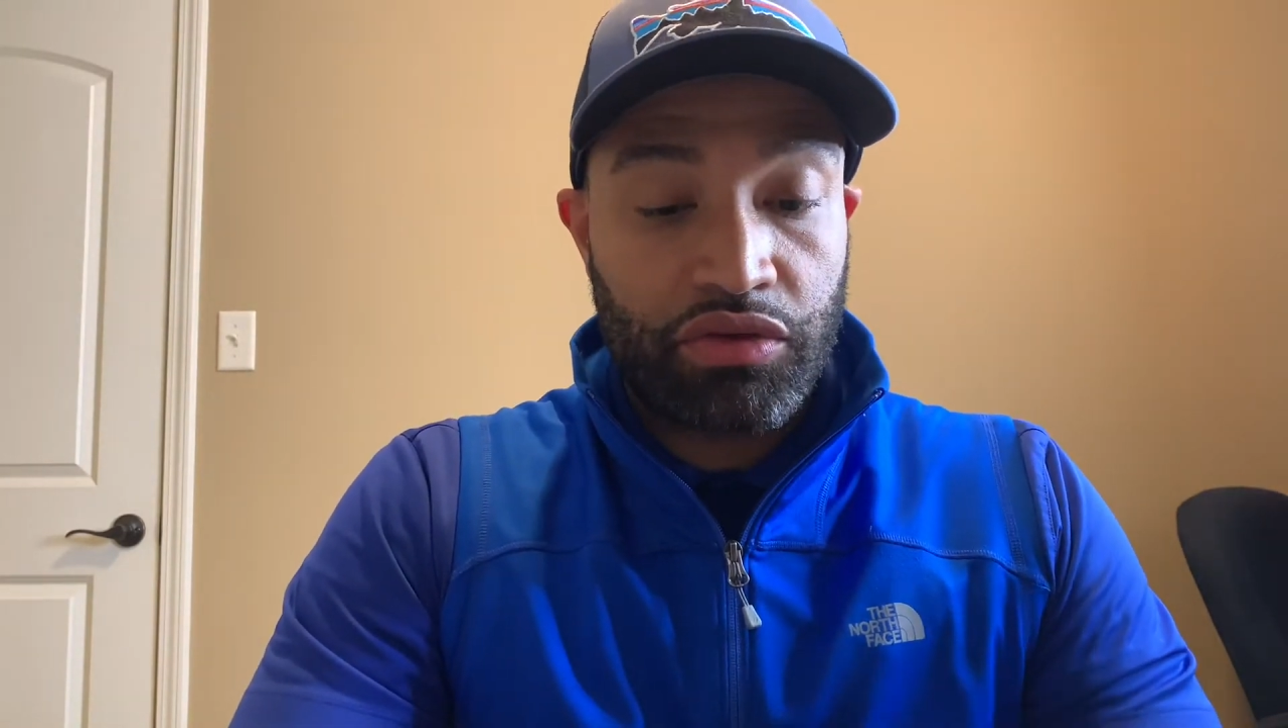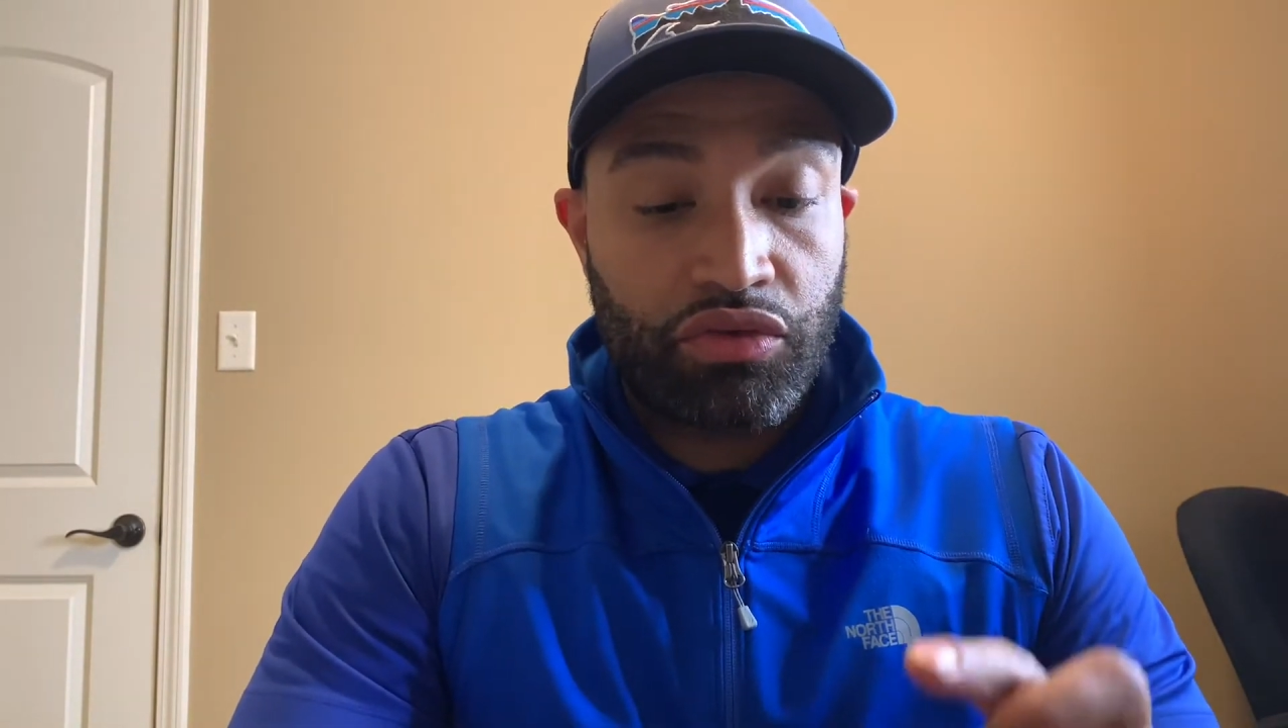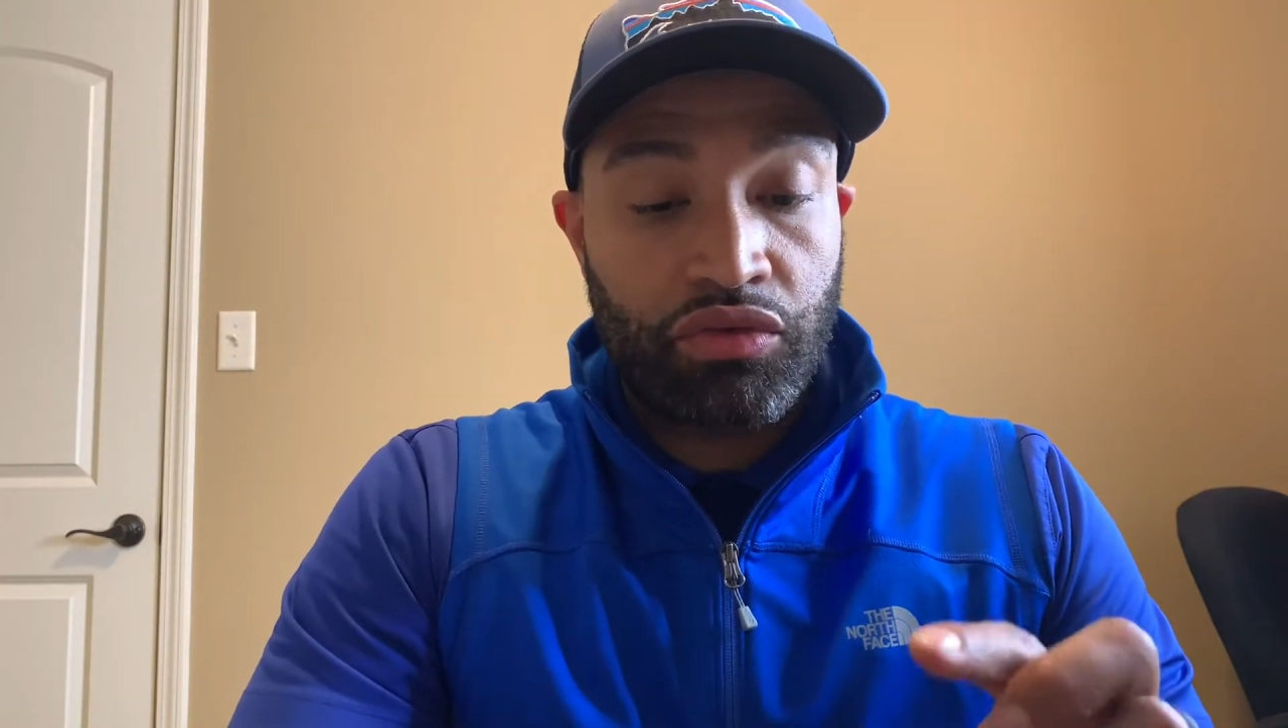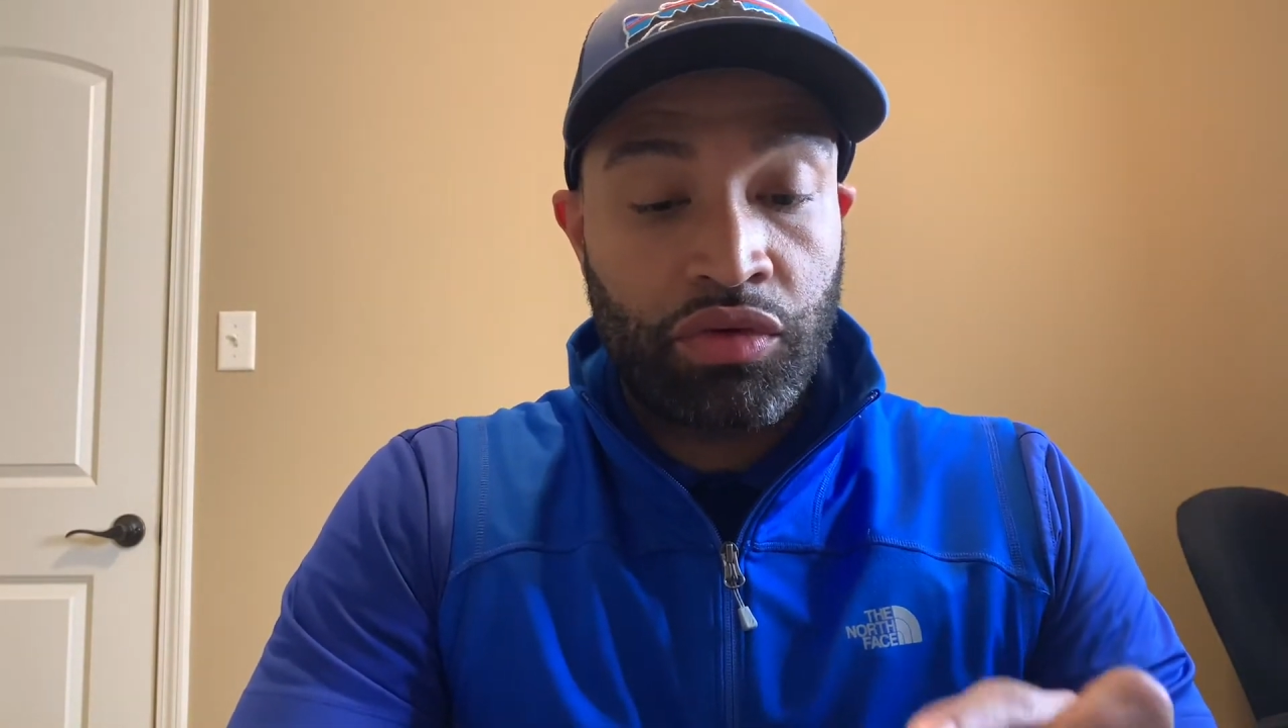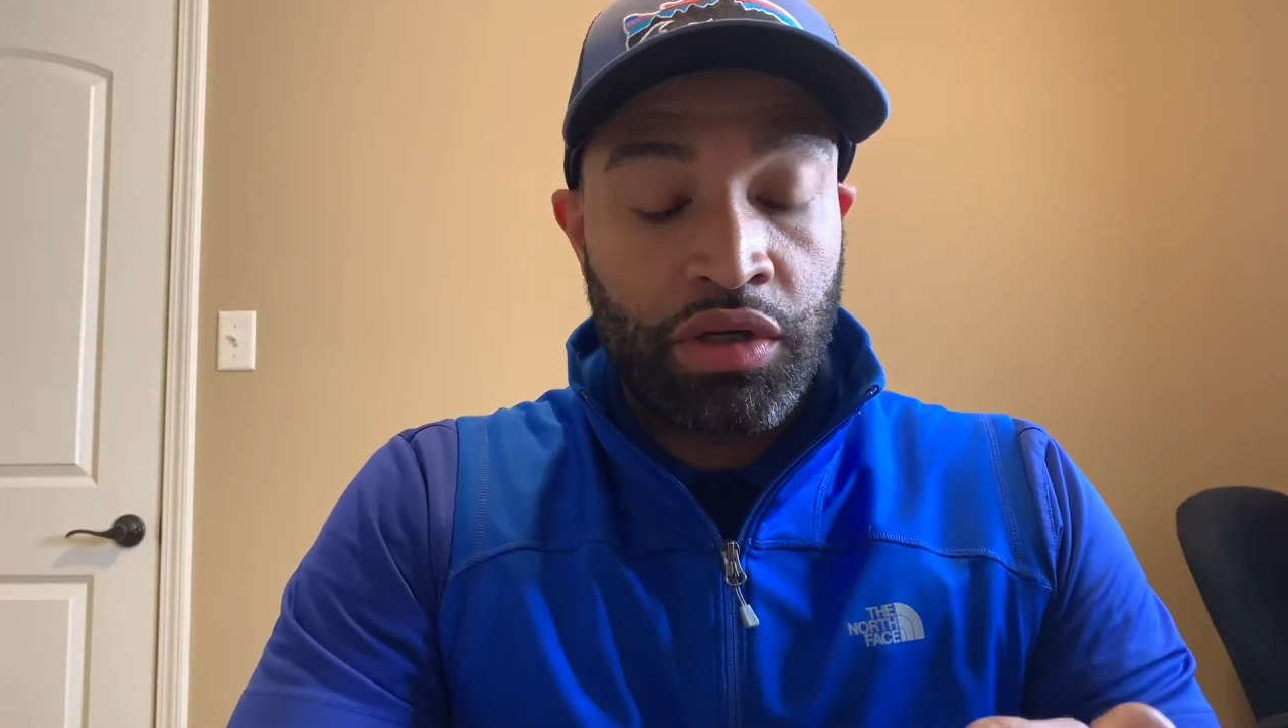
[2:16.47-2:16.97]

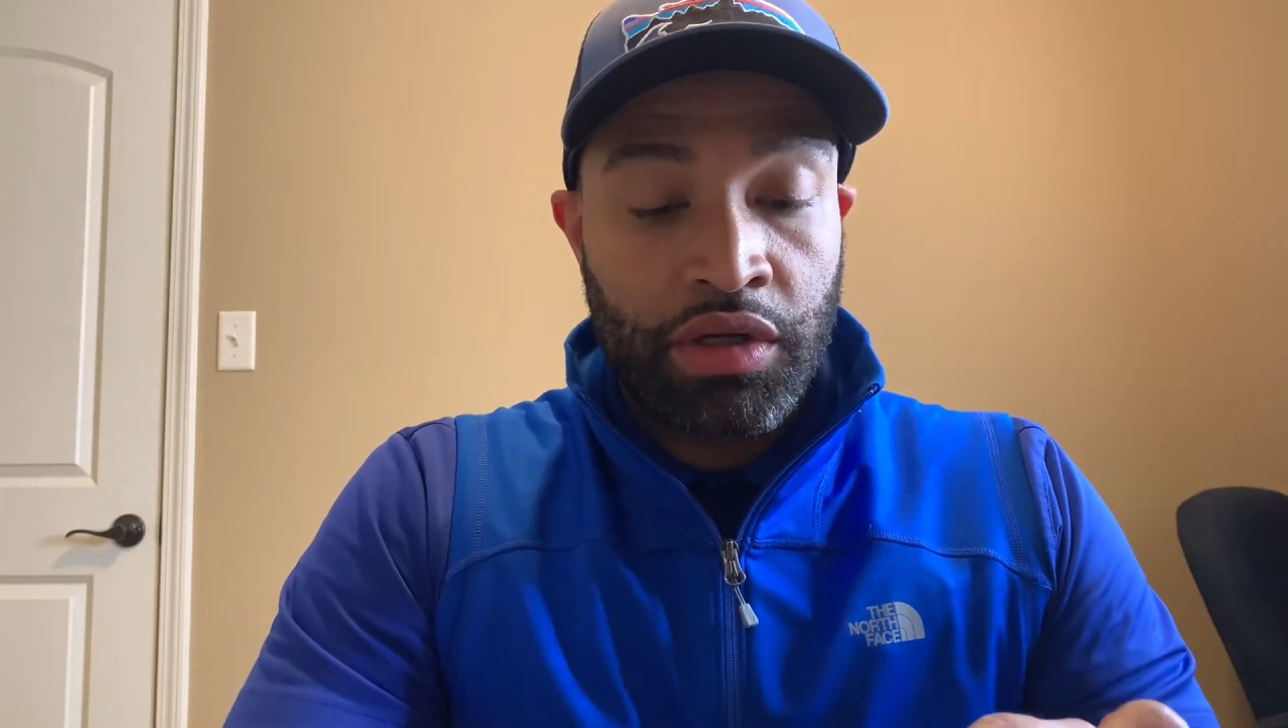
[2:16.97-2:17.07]
through